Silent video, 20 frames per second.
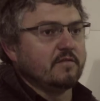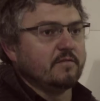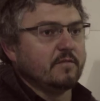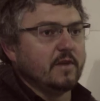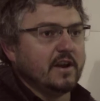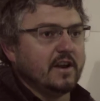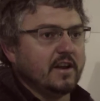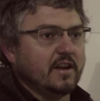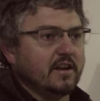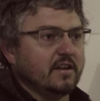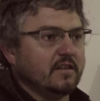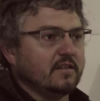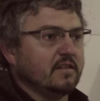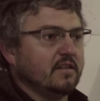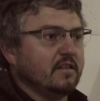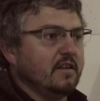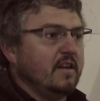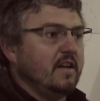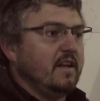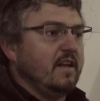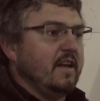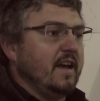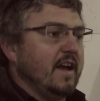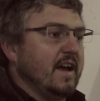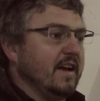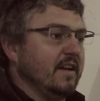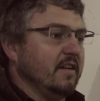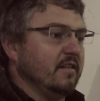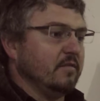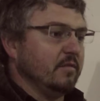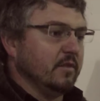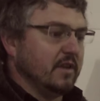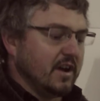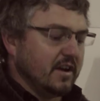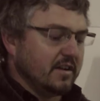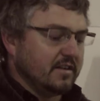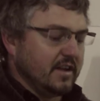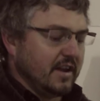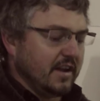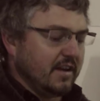lot of money in it, and we're
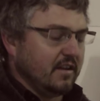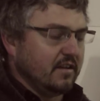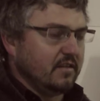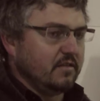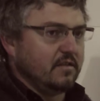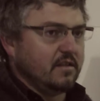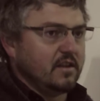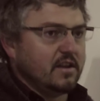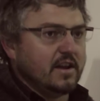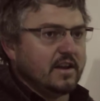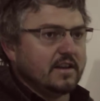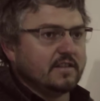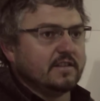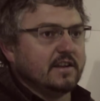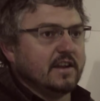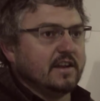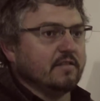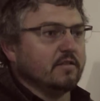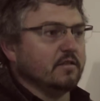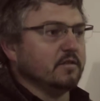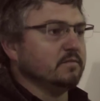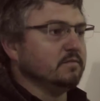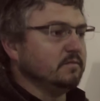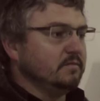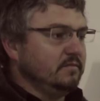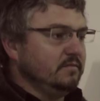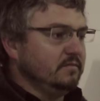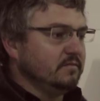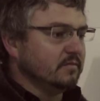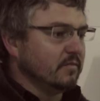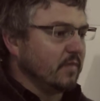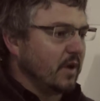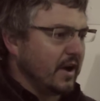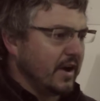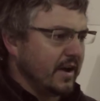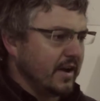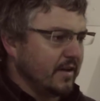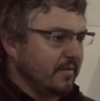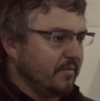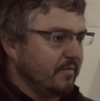now taking it to the next level
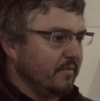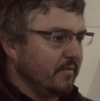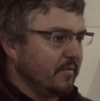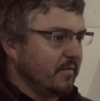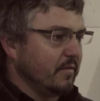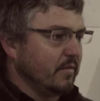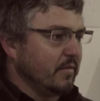by